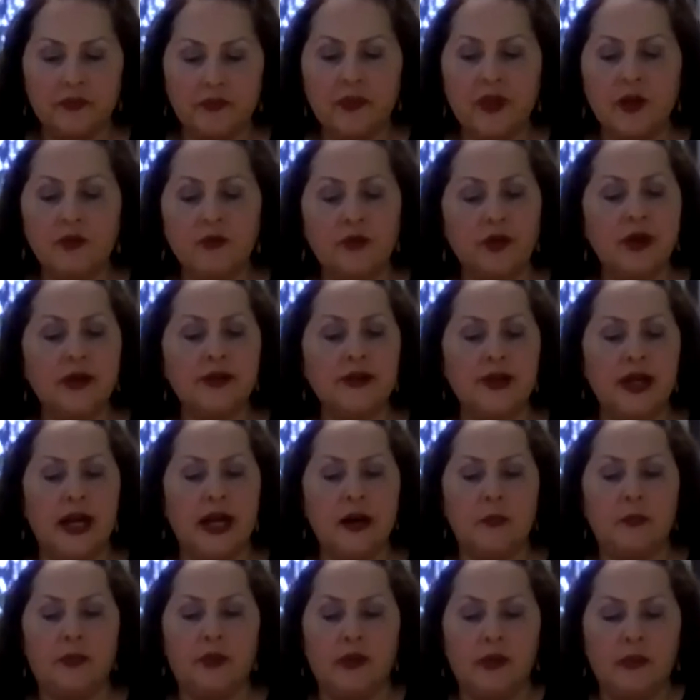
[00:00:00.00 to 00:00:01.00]
For
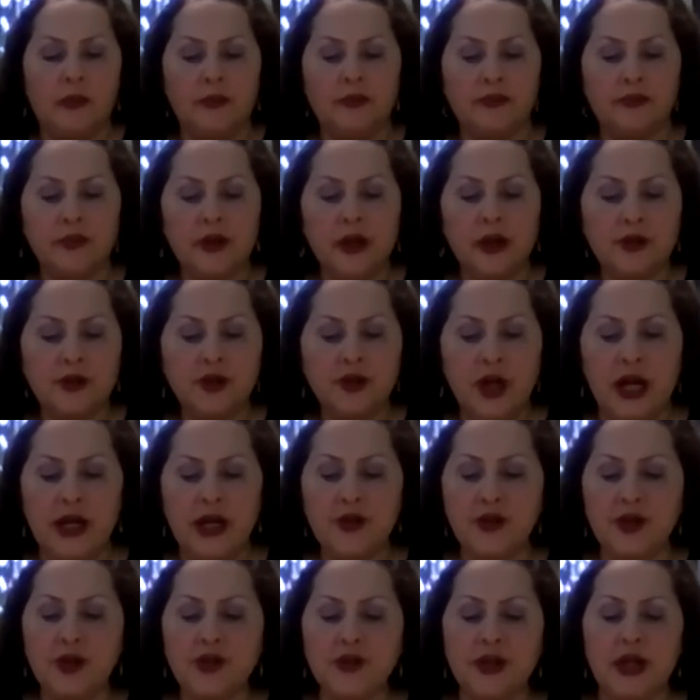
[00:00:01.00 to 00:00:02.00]
example,
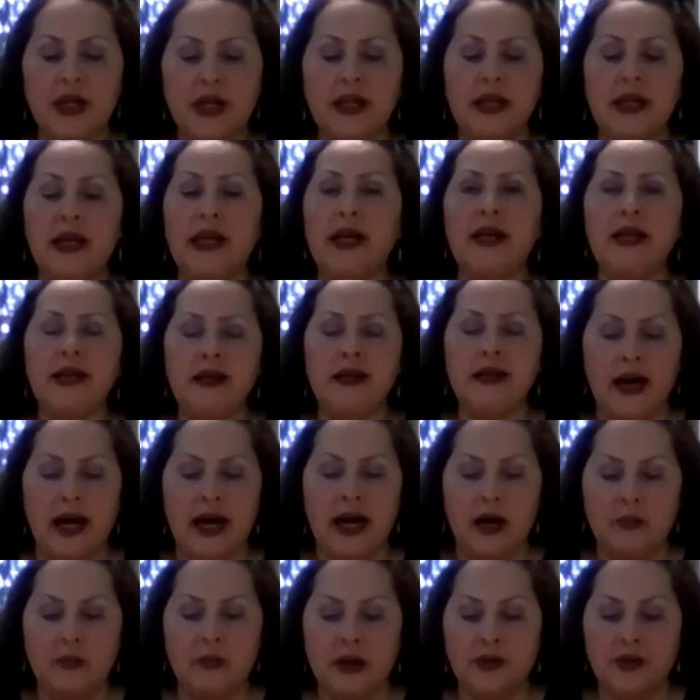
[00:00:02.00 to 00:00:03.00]
changes in eating
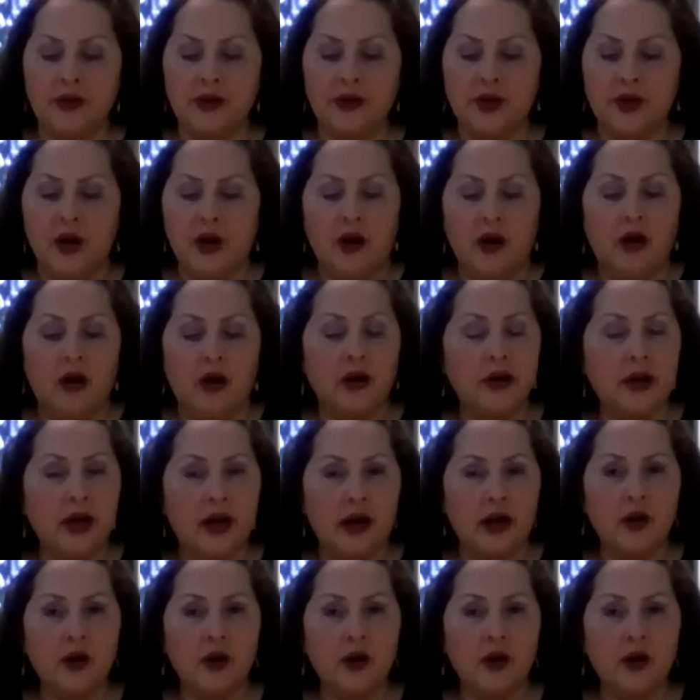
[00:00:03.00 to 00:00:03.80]
habits are not